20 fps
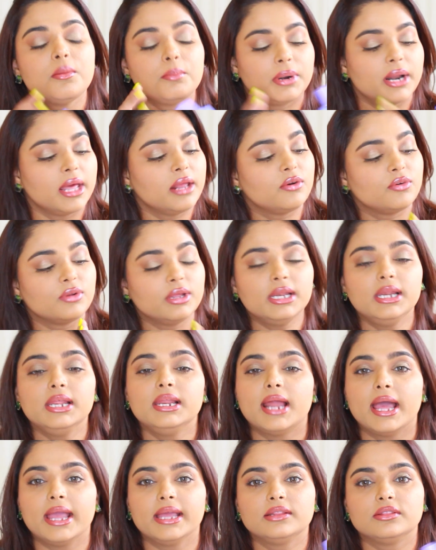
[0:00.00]
But I
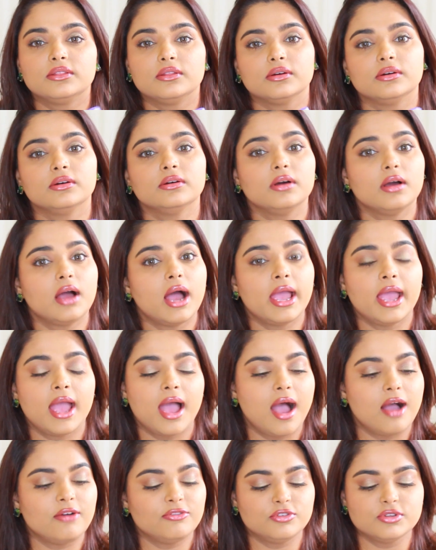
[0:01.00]
really like I
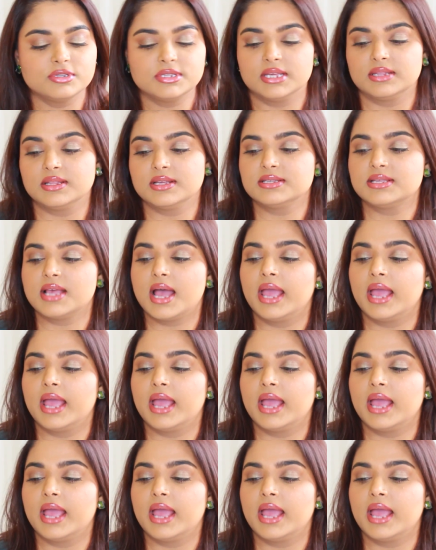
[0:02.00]
have to say this,